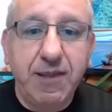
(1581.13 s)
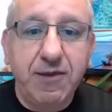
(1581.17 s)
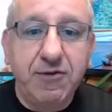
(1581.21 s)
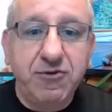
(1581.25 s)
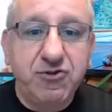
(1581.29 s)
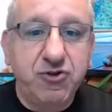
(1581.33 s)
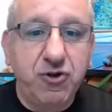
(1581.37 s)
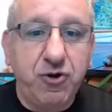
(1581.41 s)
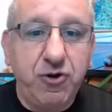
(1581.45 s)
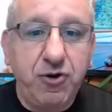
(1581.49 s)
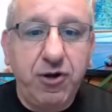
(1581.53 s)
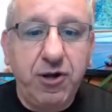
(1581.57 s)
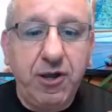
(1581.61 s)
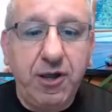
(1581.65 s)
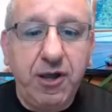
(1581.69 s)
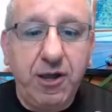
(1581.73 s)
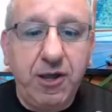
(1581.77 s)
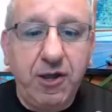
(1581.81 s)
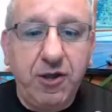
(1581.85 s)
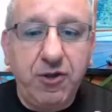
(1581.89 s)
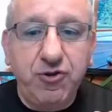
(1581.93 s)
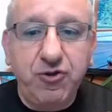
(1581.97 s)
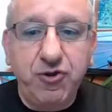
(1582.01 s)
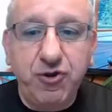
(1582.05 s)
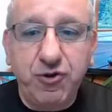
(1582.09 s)
So
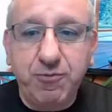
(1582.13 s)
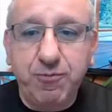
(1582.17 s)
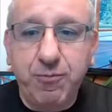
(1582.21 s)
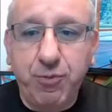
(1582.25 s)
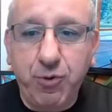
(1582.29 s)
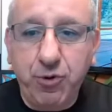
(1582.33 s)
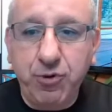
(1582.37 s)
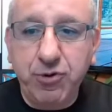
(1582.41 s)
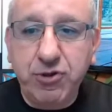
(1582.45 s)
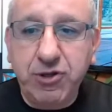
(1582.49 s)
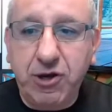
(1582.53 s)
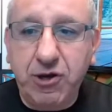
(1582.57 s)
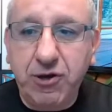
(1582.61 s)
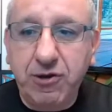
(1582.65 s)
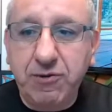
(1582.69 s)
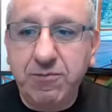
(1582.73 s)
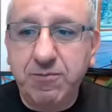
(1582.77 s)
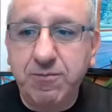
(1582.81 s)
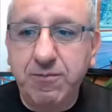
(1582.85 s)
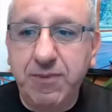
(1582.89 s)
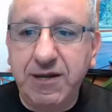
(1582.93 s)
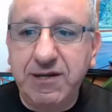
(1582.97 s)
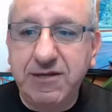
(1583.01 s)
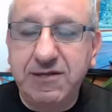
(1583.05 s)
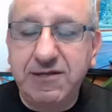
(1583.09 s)
your bulldog
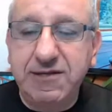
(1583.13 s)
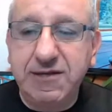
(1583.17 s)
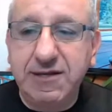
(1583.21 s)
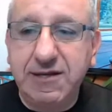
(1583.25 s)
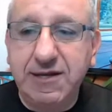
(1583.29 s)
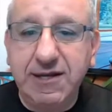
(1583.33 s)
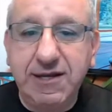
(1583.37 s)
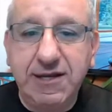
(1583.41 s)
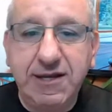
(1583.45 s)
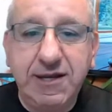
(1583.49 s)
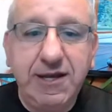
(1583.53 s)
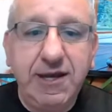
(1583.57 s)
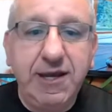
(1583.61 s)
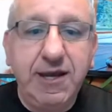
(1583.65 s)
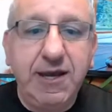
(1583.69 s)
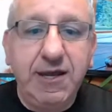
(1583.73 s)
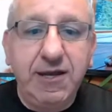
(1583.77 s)
basically